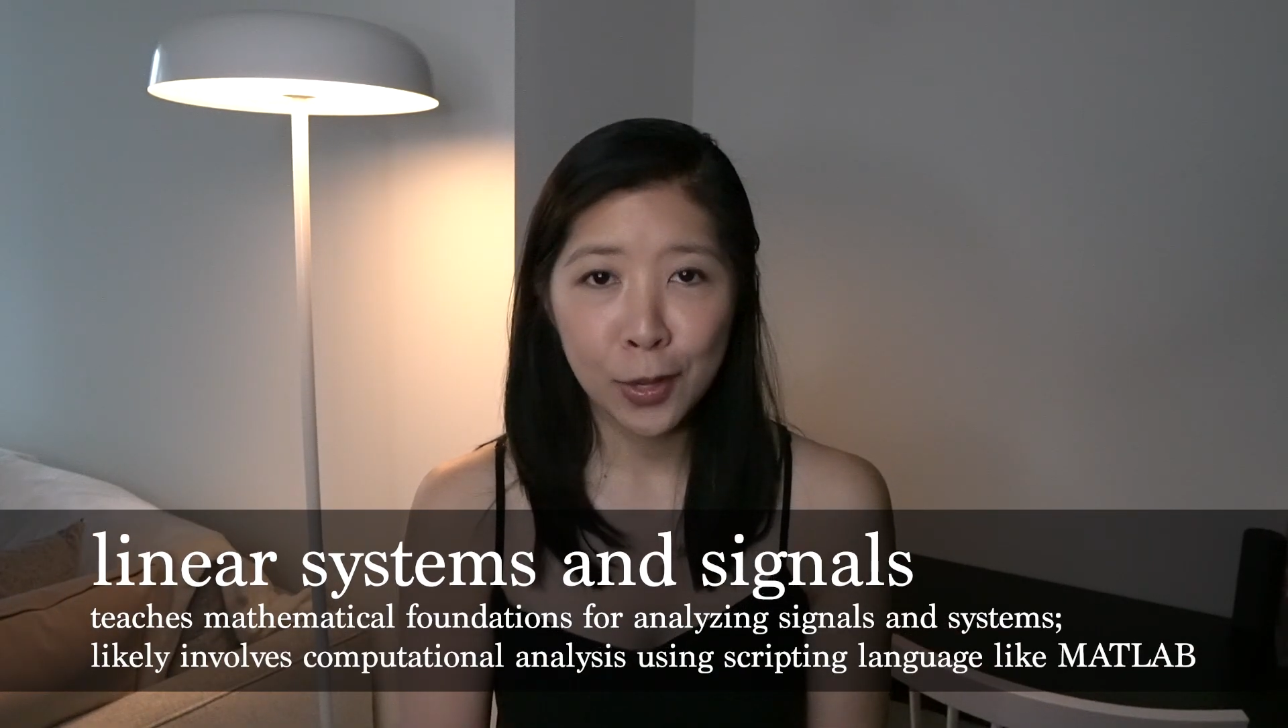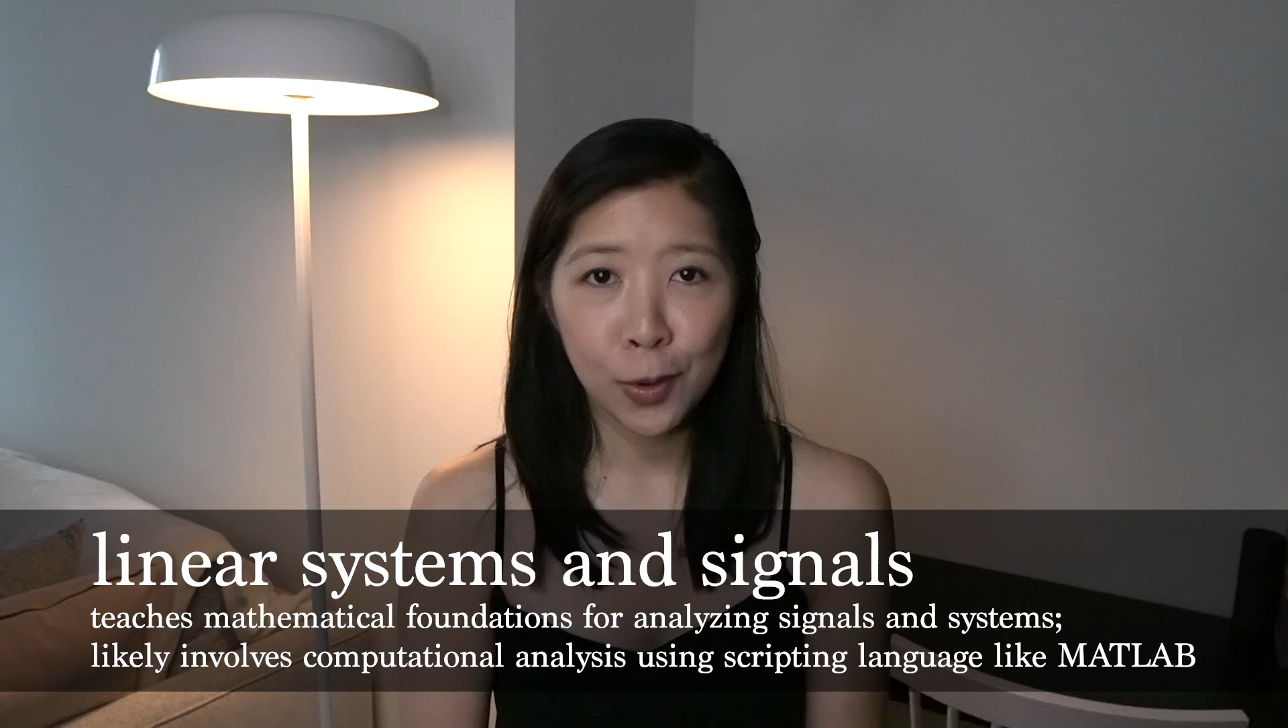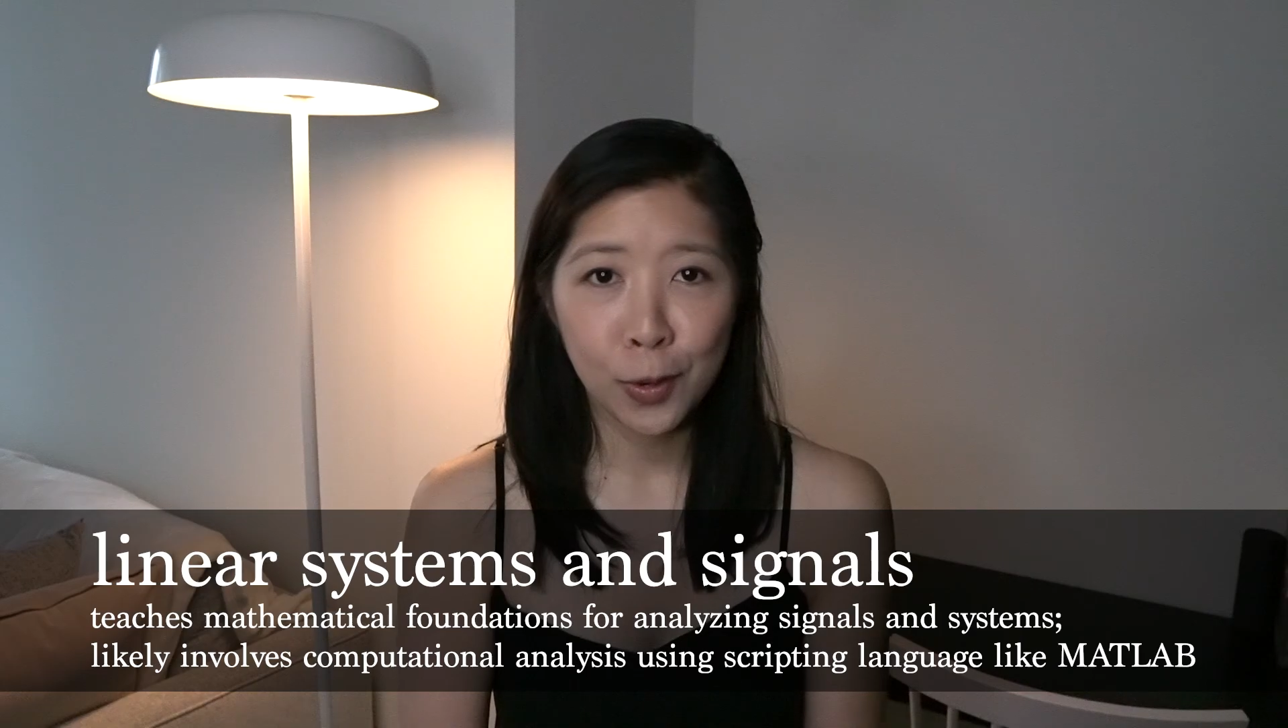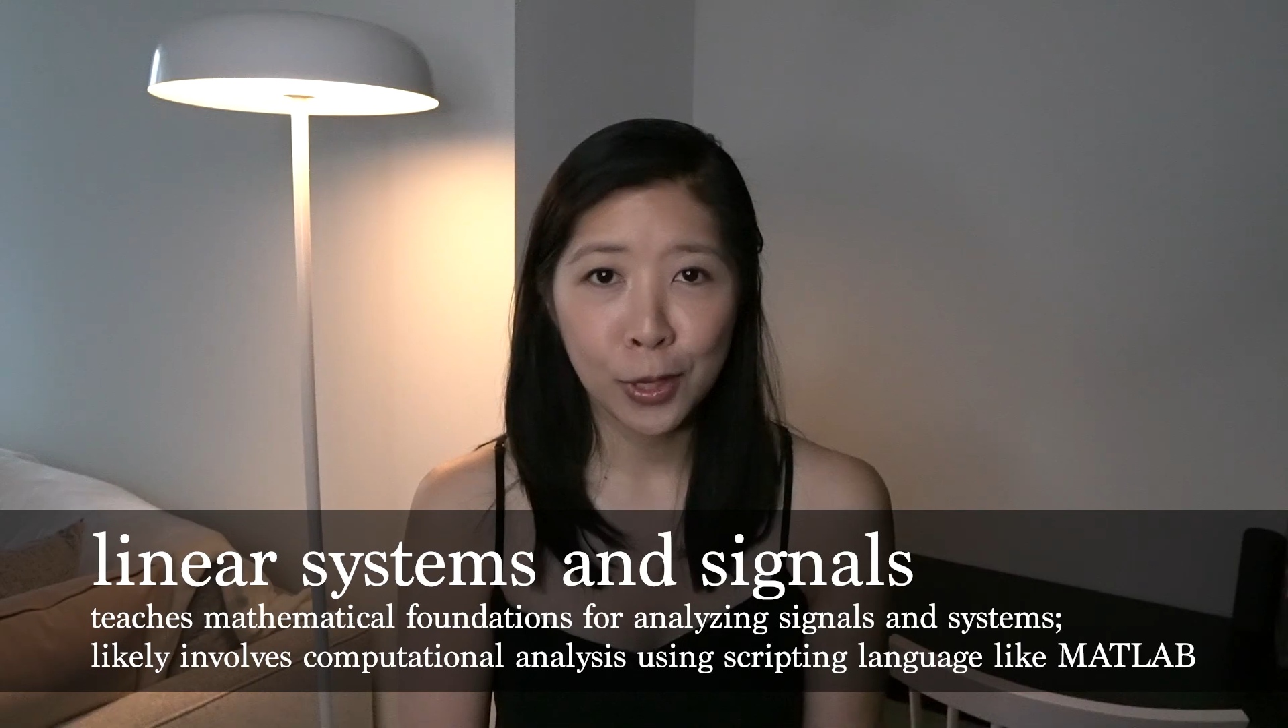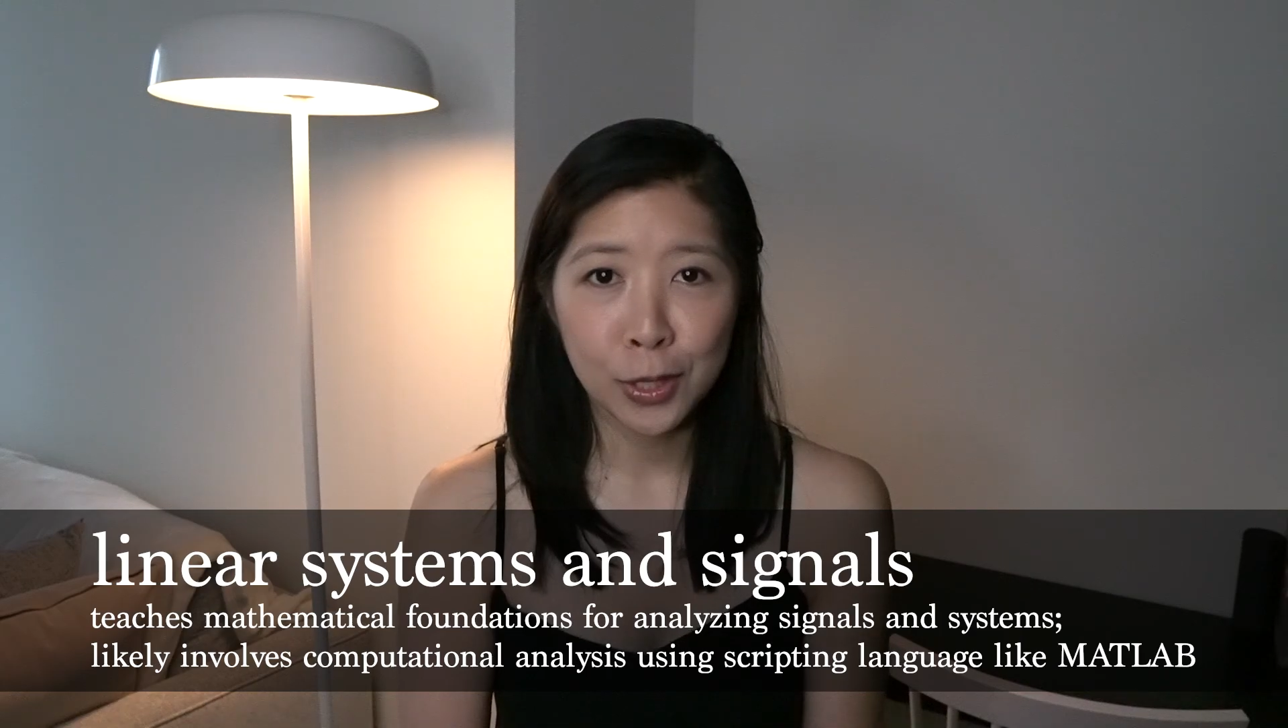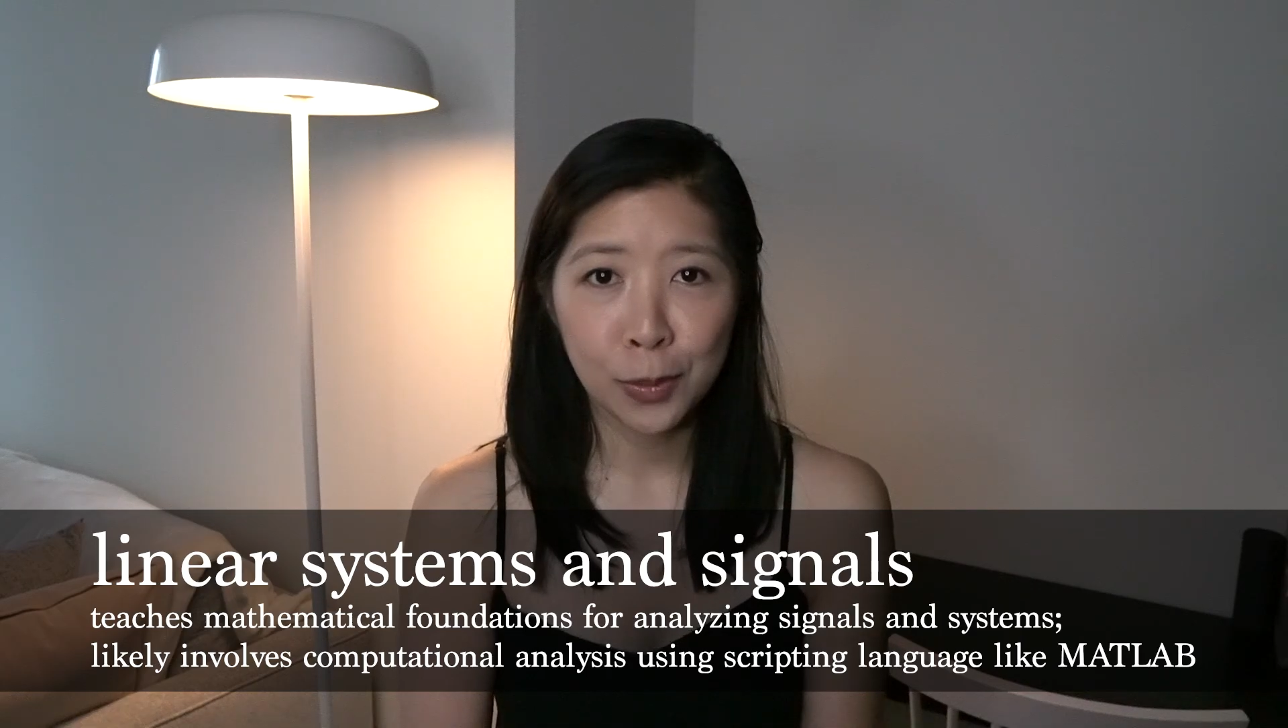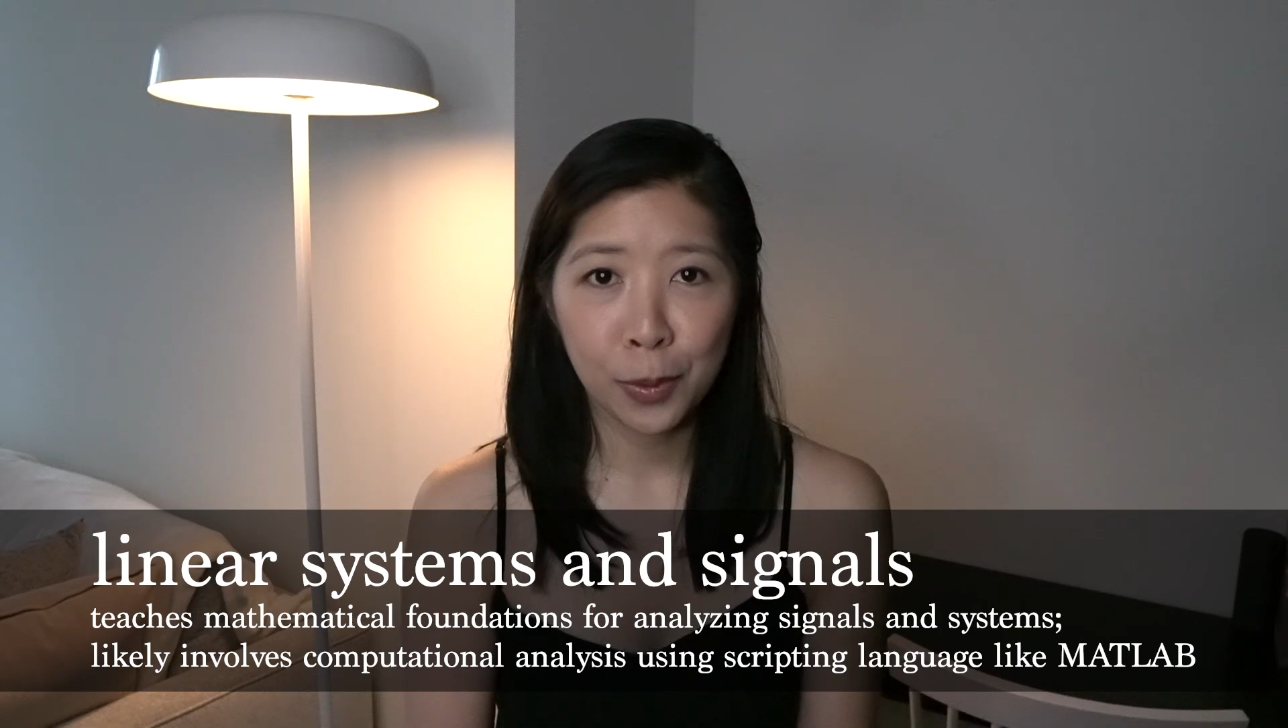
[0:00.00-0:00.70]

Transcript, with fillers: course